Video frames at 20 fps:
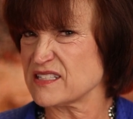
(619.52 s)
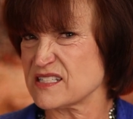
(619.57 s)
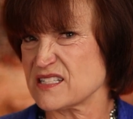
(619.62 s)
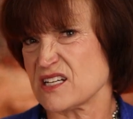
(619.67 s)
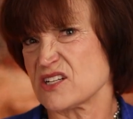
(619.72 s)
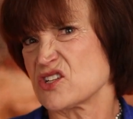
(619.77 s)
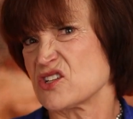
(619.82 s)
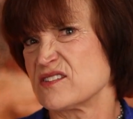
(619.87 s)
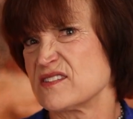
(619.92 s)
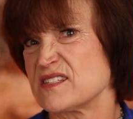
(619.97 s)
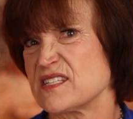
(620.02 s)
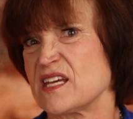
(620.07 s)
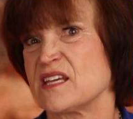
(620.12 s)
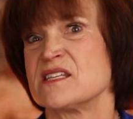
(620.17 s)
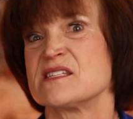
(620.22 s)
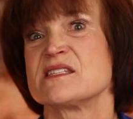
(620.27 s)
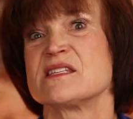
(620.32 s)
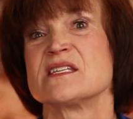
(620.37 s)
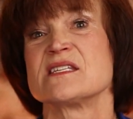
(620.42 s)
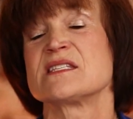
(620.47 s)
discussions
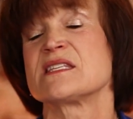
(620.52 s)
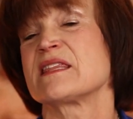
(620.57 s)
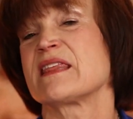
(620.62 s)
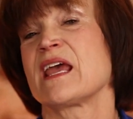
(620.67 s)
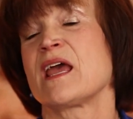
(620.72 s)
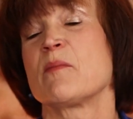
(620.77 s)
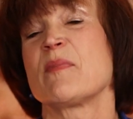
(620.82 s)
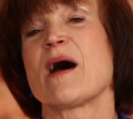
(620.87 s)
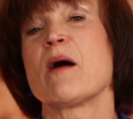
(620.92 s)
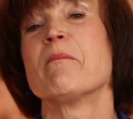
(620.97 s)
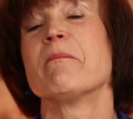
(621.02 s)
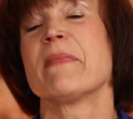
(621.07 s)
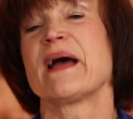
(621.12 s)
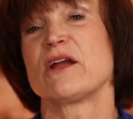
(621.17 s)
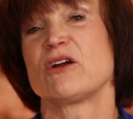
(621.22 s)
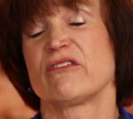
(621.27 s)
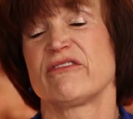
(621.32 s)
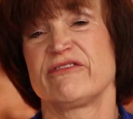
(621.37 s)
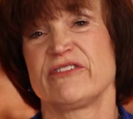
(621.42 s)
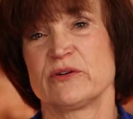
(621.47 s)
is this thing about
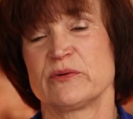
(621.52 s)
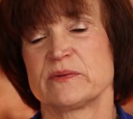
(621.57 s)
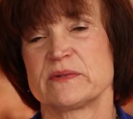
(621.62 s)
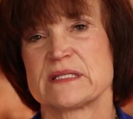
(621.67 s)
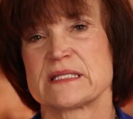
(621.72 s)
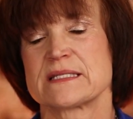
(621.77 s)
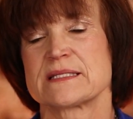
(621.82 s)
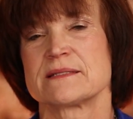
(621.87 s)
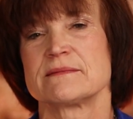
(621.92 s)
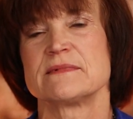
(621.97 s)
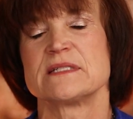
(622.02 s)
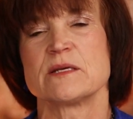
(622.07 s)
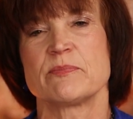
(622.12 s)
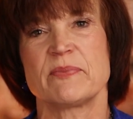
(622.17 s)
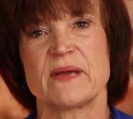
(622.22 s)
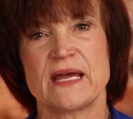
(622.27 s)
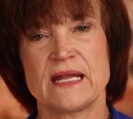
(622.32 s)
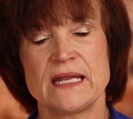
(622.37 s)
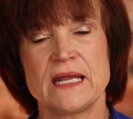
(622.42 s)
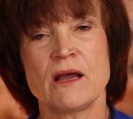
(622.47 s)
microphones.
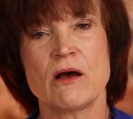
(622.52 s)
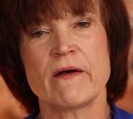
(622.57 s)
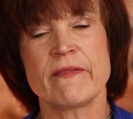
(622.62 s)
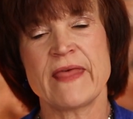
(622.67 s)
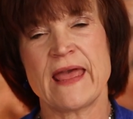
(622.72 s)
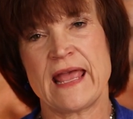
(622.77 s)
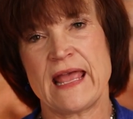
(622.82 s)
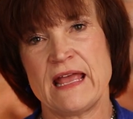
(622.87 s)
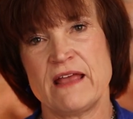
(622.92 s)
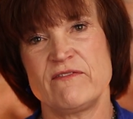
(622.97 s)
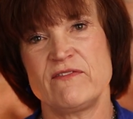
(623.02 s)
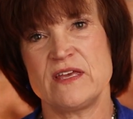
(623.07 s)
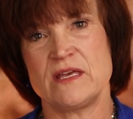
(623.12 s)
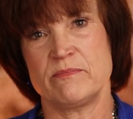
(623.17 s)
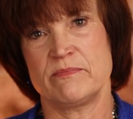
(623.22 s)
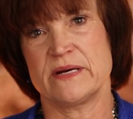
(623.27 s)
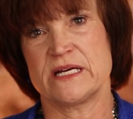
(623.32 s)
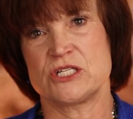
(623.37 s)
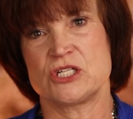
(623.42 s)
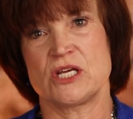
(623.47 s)
Depending on the
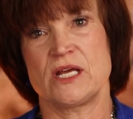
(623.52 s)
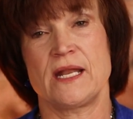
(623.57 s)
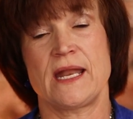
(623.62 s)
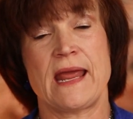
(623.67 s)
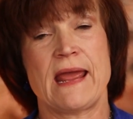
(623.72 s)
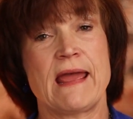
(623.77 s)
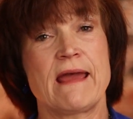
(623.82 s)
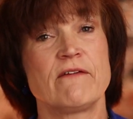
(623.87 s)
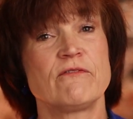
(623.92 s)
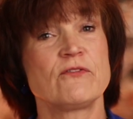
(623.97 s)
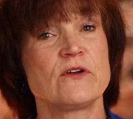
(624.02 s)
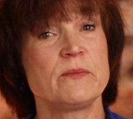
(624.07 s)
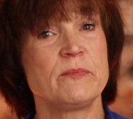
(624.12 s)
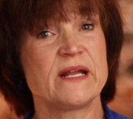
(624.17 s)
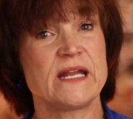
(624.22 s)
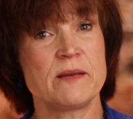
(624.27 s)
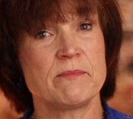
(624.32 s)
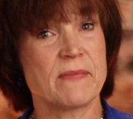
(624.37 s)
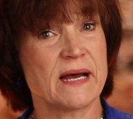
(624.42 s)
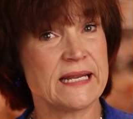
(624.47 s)
AV budget,
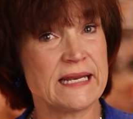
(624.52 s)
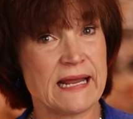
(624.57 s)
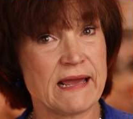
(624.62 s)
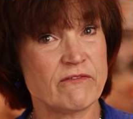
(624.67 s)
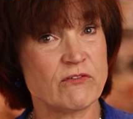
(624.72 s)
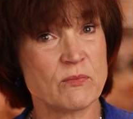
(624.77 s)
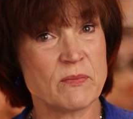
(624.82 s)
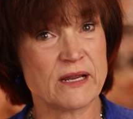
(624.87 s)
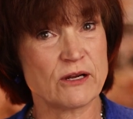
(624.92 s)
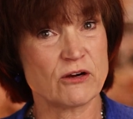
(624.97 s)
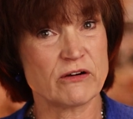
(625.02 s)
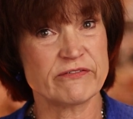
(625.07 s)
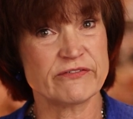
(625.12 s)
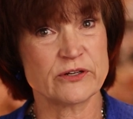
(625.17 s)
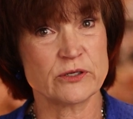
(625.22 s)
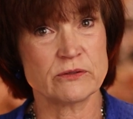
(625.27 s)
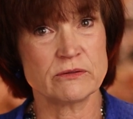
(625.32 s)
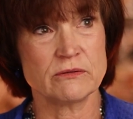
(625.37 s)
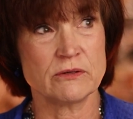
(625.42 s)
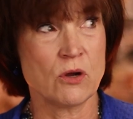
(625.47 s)
everybody might have a
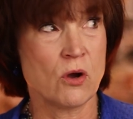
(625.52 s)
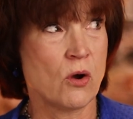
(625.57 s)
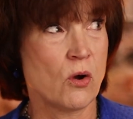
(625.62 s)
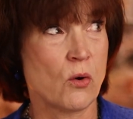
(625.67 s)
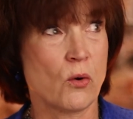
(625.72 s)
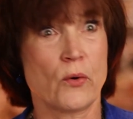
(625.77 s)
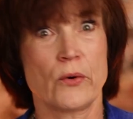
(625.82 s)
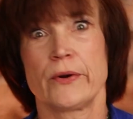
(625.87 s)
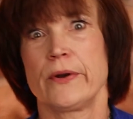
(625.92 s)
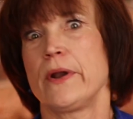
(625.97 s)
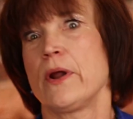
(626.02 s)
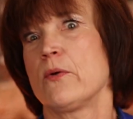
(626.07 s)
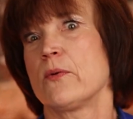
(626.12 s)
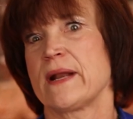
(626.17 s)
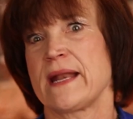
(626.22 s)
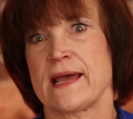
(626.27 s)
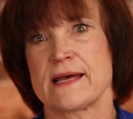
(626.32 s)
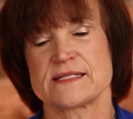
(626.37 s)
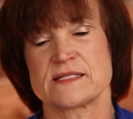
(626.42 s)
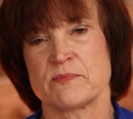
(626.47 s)
microphone, or no
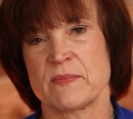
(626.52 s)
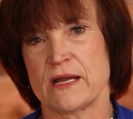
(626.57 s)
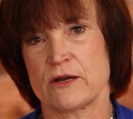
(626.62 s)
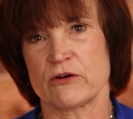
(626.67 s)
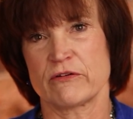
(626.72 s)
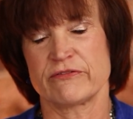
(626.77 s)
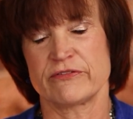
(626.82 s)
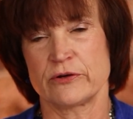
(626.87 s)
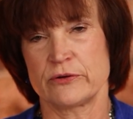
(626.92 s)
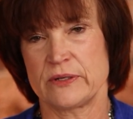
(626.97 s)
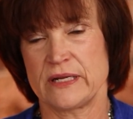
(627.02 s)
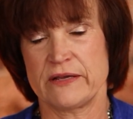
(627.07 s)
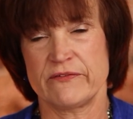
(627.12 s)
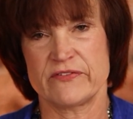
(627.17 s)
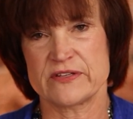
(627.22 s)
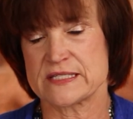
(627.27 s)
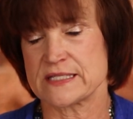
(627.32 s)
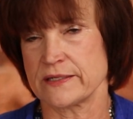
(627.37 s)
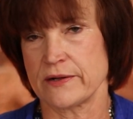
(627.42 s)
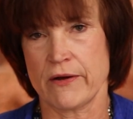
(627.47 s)
one has a microphone
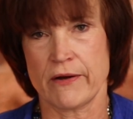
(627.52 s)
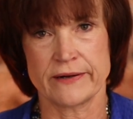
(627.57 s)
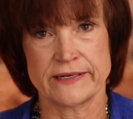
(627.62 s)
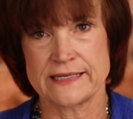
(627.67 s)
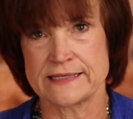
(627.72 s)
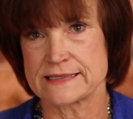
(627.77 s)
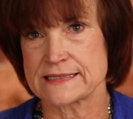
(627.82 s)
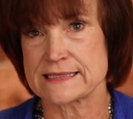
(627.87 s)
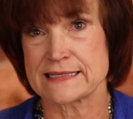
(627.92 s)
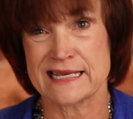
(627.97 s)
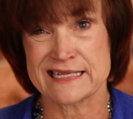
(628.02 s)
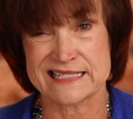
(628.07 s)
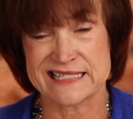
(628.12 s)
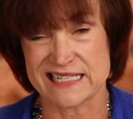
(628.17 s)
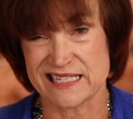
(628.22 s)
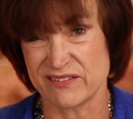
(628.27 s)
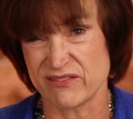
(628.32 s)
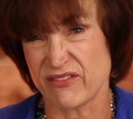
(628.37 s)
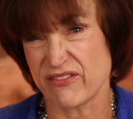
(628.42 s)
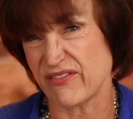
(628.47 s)
if it's an audience less
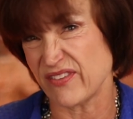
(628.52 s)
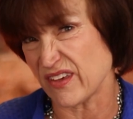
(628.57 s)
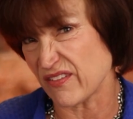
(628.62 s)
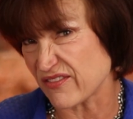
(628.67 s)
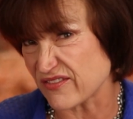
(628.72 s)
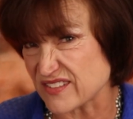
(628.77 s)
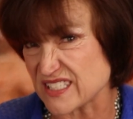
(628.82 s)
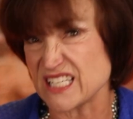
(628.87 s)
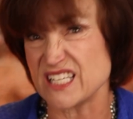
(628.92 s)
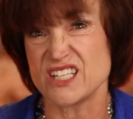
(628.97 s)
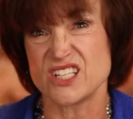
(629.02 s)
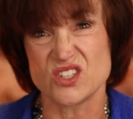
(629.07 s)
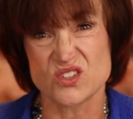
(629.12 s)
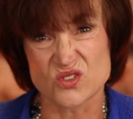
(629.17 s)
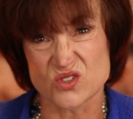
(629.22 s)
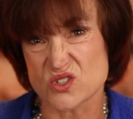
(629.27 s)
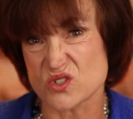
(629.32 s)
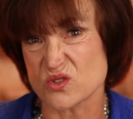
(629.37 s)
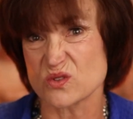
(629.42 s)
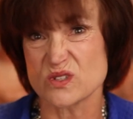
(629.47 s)
than 50
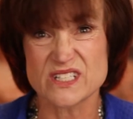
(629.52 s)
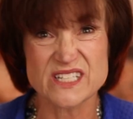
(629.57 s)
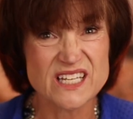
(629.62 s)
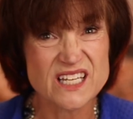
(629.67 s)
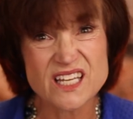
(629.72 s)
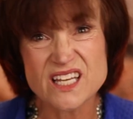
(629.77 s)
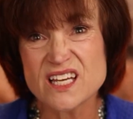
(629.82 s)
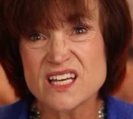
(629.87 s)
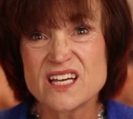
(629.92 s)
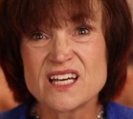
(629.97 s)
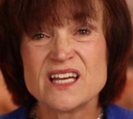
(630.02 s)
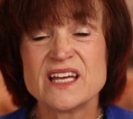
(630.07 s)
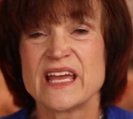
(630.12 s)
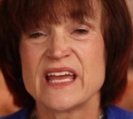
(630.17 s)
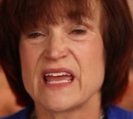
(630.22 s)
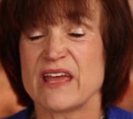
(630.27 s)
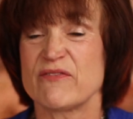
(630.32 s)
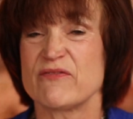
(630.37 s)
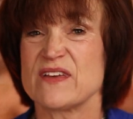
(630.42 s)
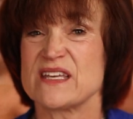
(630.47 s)
usually.
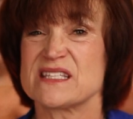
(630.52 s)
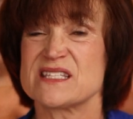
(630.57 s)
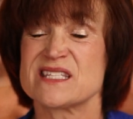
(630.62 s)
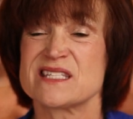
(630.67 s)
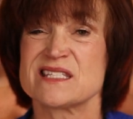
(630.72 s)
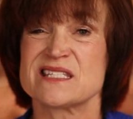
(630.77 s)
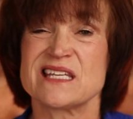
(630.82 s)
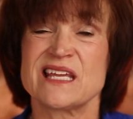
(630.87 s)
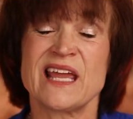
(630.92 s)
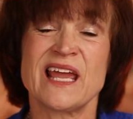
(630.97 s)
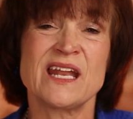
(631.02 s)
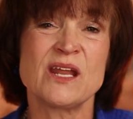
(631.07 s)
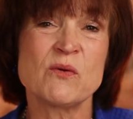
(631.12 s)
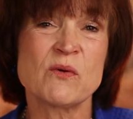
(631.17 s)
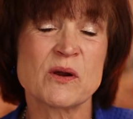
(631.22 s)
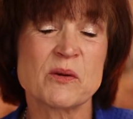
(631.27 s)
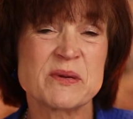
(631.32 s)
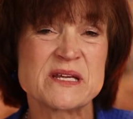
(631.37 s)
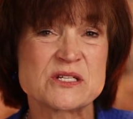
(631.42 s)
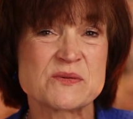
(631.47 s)
If it's
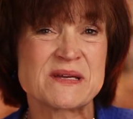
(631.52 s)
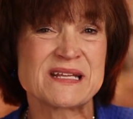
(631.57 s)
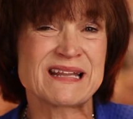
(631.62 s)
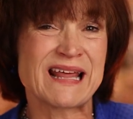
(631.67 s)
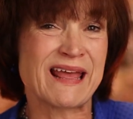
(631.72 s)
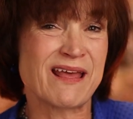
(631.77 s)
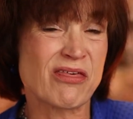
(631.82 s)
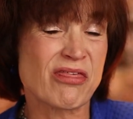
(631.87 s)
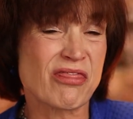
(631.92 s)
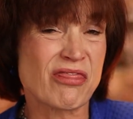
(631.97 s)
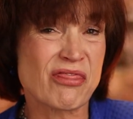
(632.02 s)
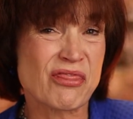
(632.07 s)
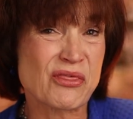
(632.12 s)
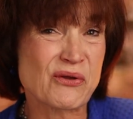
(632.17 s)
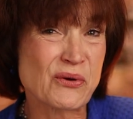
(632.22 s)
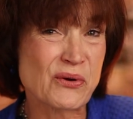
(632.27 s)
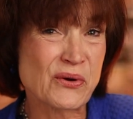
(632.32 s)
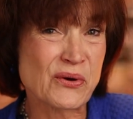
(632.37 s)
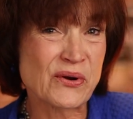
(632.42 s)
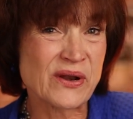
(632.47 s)
anywhere between like
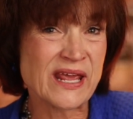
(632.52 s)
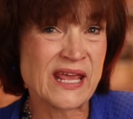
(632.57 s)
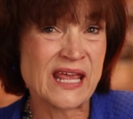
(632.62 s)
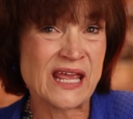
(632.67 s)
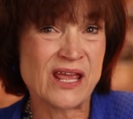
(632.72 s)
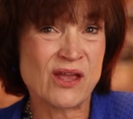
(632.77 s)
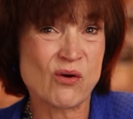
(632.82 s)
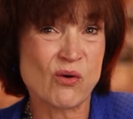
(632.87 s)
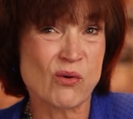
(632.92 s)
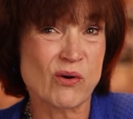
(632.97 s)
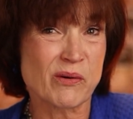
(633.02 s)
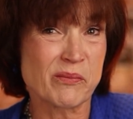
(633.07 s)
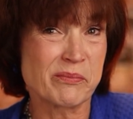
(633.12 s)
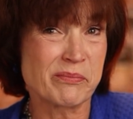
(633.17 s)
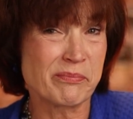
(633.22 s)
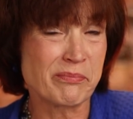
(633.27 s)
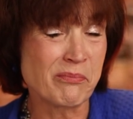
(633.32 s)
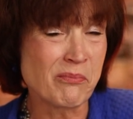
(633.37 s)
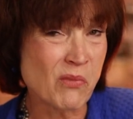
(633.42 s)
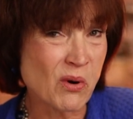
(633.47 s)
30
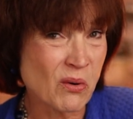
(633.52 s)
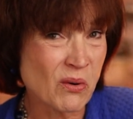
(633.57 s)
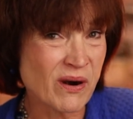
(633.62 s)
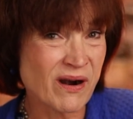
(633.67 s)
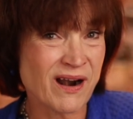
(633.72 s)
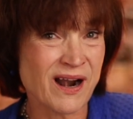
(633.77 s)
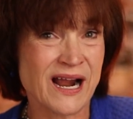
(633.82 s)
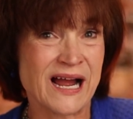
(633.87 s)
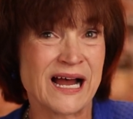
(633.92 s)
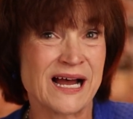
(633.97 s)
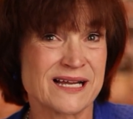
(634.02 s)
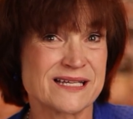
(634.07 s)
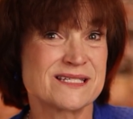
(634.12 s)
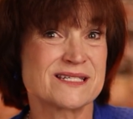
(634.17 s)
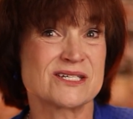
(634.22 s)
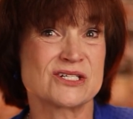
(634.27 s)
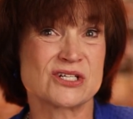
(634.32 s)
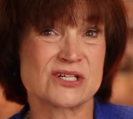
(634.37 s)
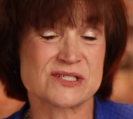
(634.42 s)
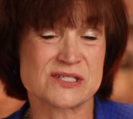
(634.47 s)
or more, I
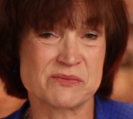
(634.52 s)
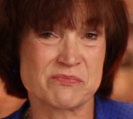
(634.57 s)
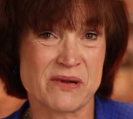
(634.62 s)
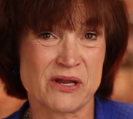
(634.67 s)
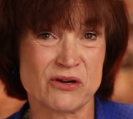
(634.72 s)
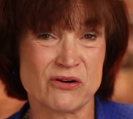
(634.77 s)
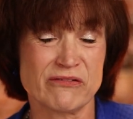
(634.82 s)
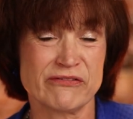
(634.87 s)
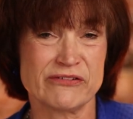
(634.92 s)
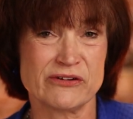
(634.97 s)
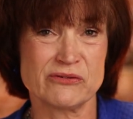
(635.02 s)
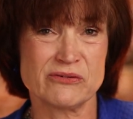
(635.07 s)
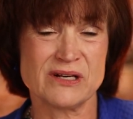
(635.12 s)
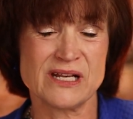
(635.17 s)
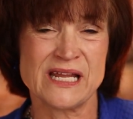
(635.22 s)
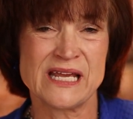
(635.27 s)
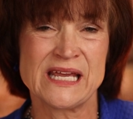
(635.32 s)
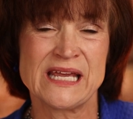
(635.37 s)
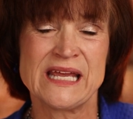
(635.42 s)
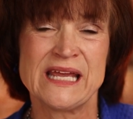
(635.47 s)
suggest a
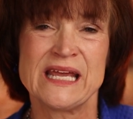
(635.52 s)
microphone.